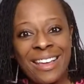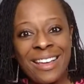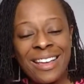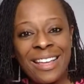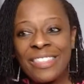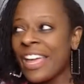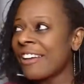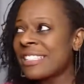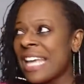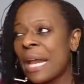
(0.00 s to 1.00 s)
Their
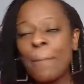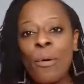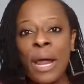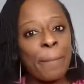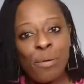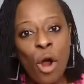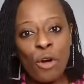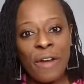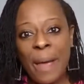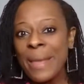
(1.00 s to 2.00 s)
10-point
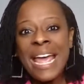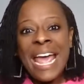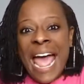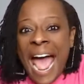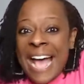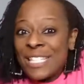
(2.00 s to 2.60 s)
program hasn't